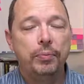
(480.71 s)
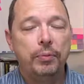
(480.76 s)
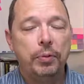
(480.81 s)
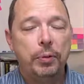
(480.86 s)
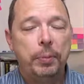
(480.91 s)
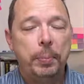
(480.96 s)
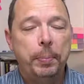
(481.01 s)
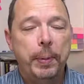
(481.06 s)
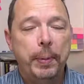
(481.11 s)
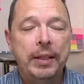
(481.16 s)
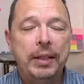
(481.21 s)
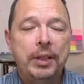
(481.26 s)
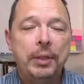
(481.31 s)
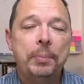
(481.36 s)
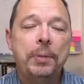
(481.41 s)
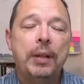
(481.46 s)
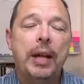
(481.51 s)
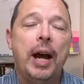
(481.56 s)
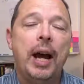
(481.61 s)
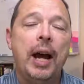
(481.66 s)
spend
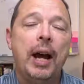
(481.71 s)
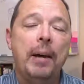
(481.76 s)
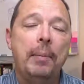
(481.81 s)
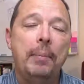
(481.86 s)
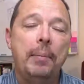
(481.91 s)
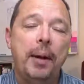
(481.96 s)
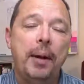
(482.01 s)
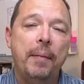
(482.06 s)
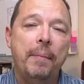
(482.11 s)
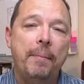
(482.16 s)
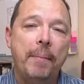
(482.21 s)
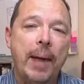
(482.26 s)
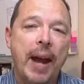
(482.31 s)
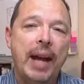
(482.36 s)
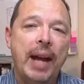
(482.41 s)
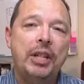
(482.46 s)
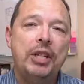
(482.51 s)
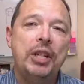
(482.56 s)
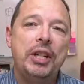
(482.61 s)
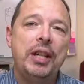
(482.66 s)
some time
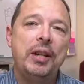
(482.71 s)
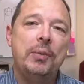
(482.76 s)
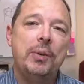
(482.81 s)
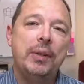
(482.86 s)
imagining